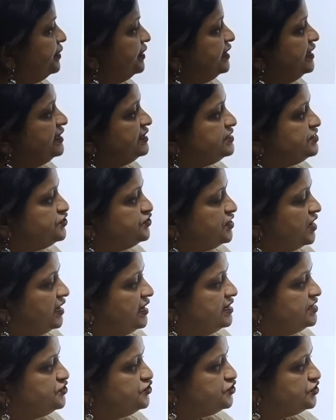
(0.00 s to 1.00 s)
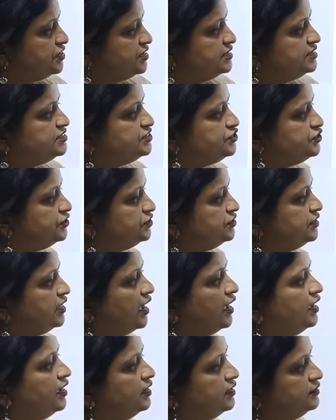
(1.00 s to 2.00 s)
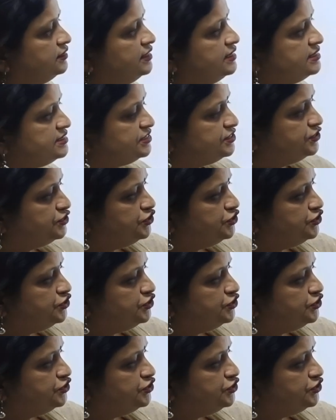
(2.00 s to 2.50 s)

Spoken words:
biggest challenge is this